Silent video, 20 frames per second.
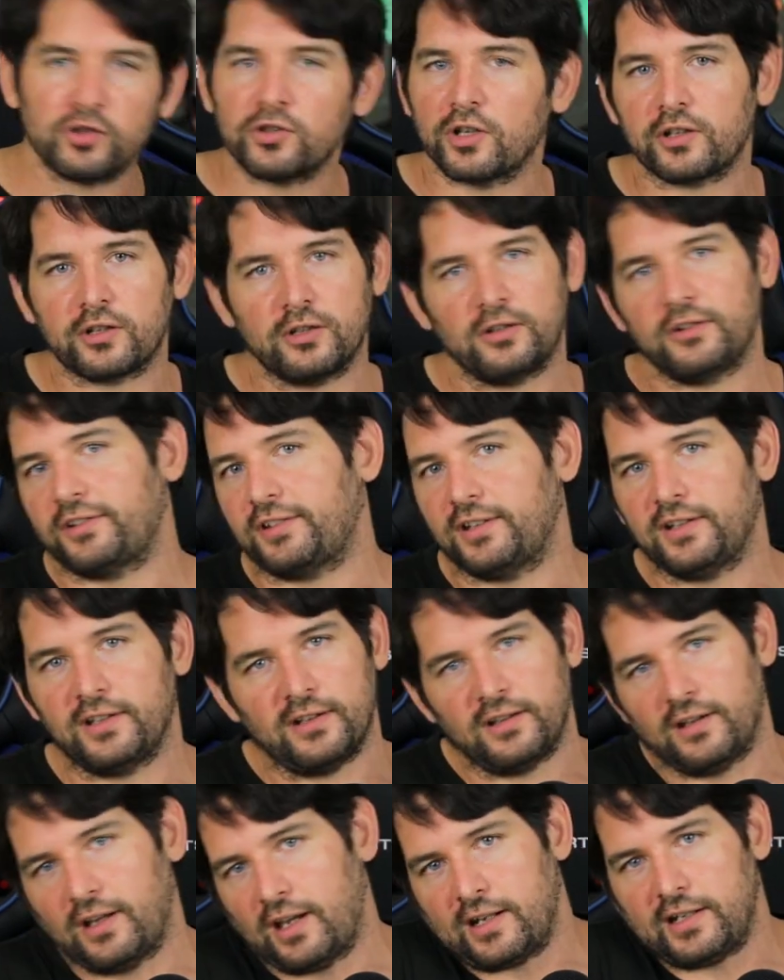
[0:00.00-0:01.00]
you're not going to
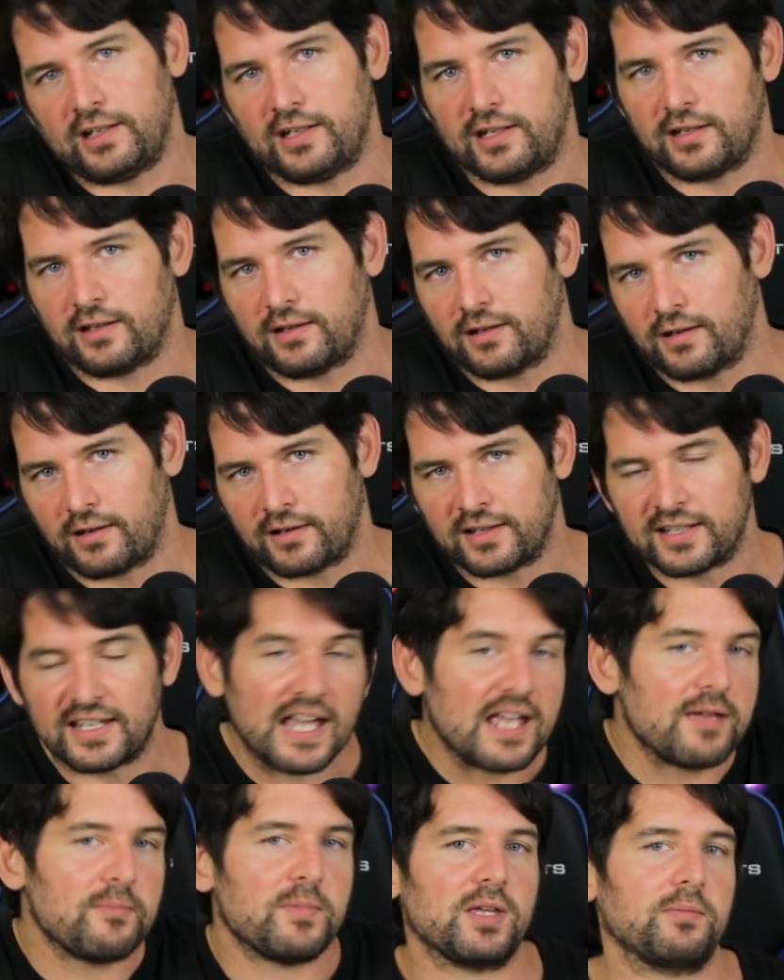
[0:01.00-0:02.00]
see any
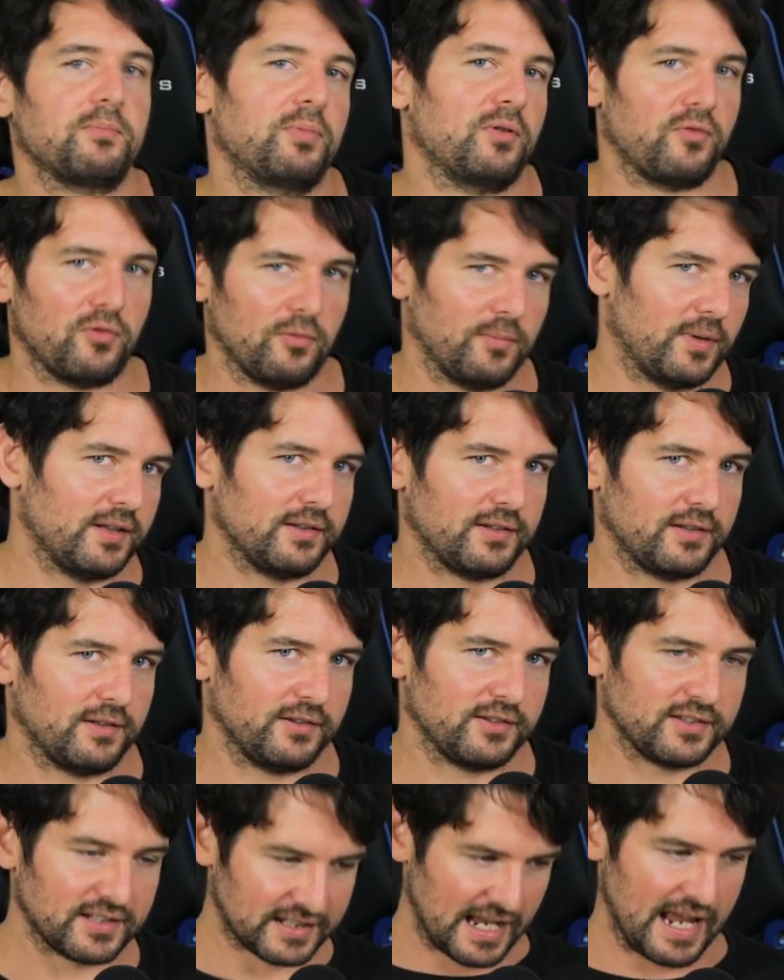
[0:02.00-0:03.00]
gaming
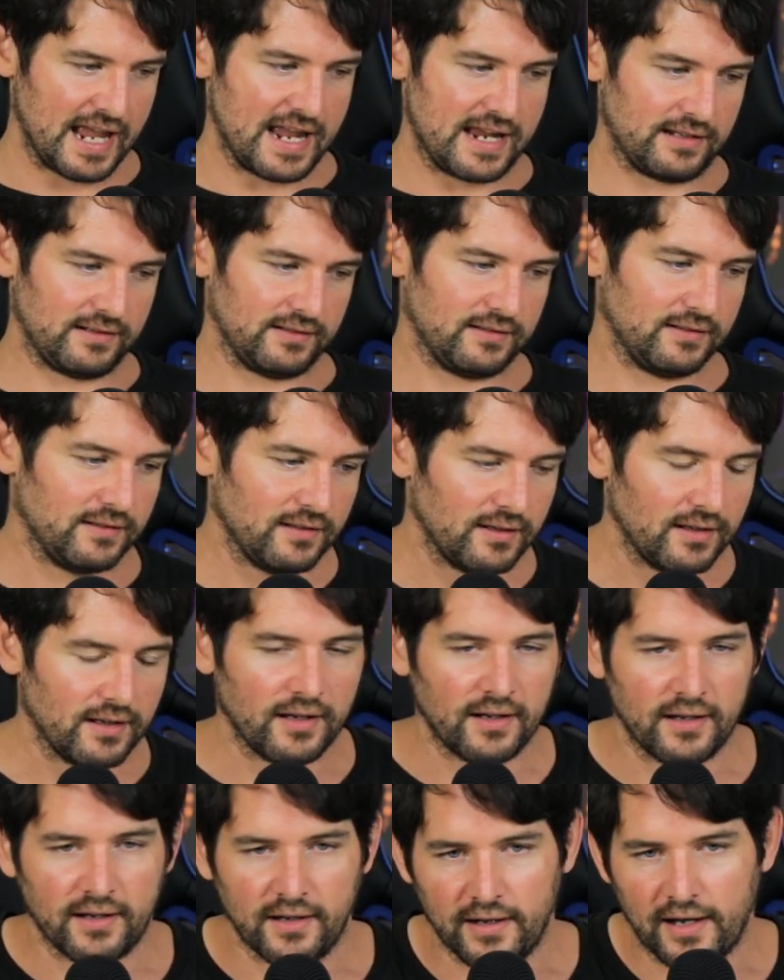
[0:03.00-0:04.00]
performances gain,
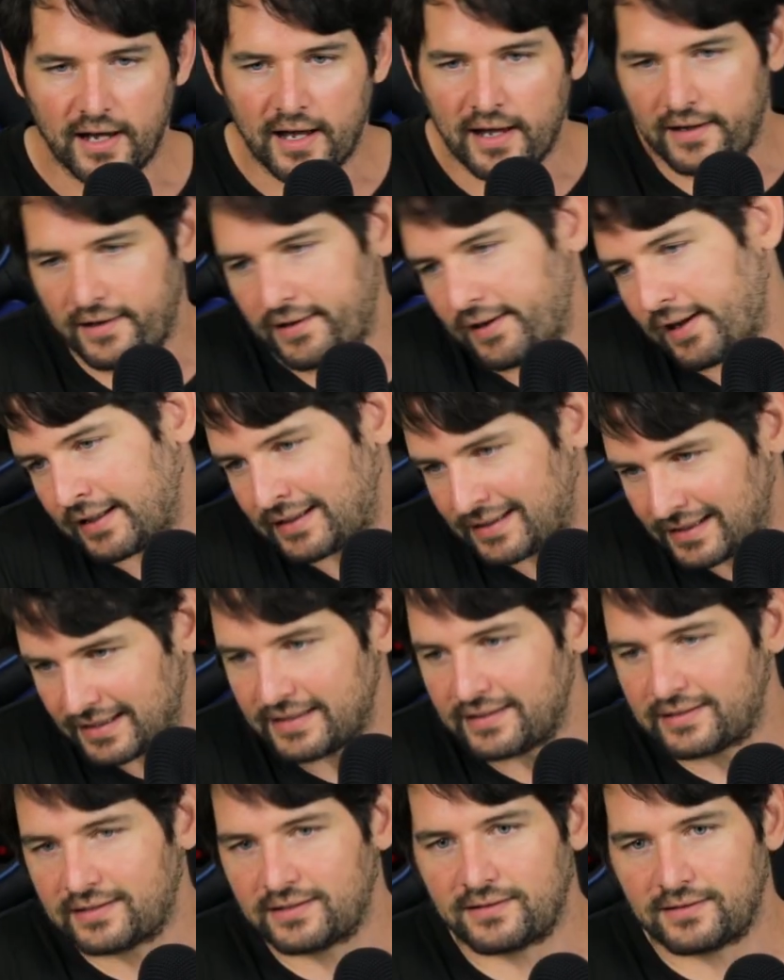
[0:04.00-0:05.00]
at
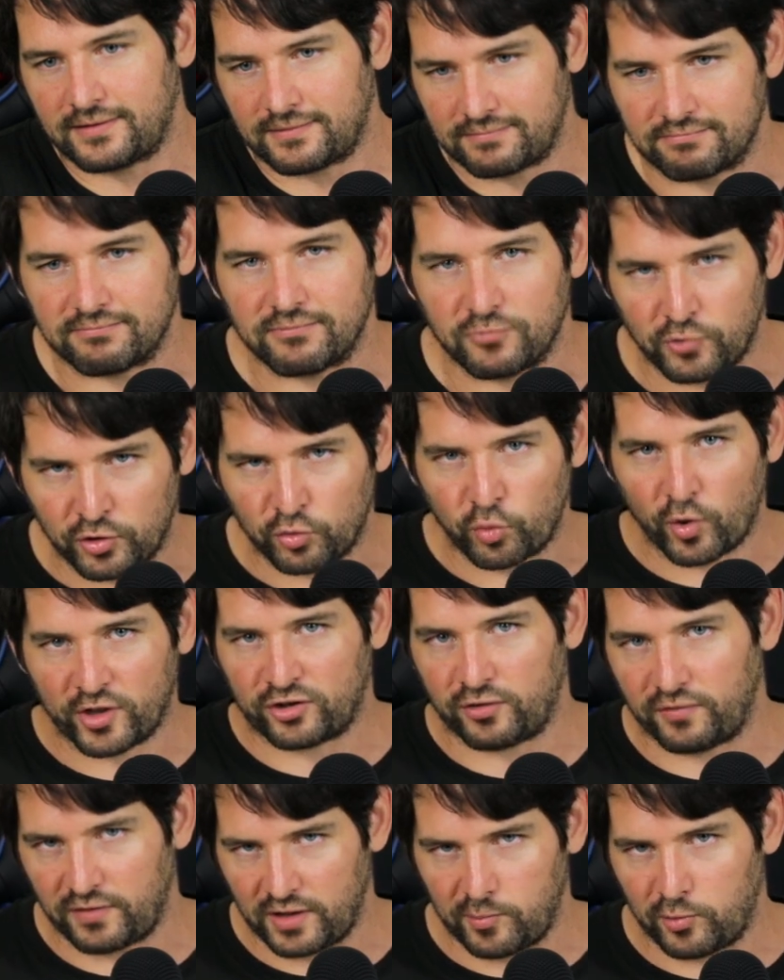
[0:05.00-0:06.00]
least with
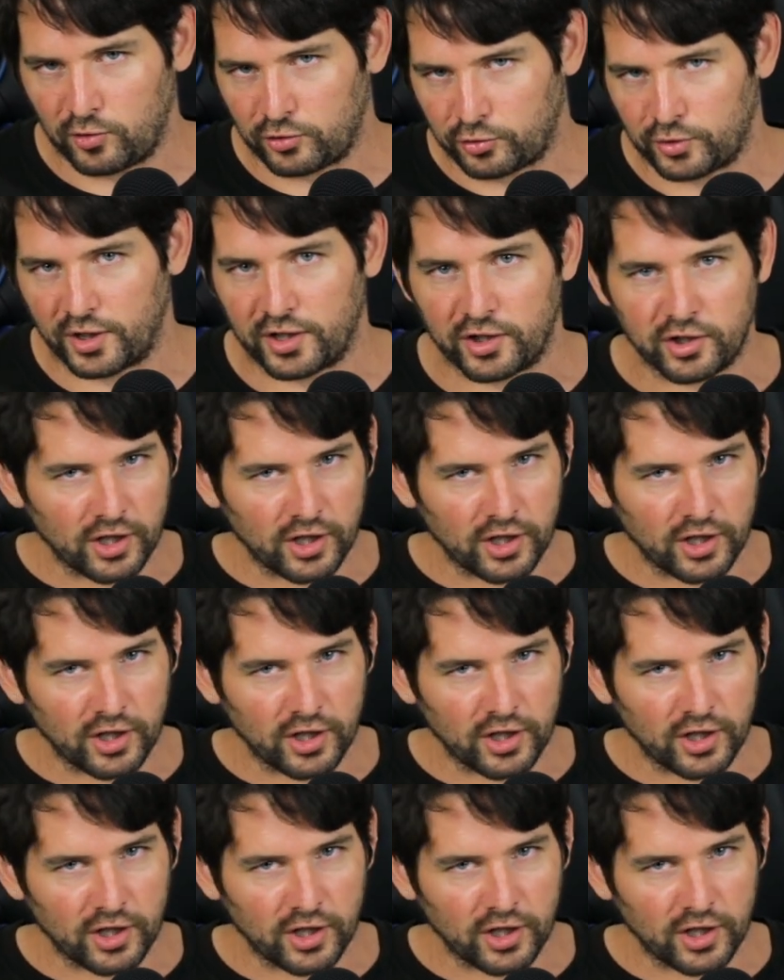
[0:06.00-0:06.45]
what's available today.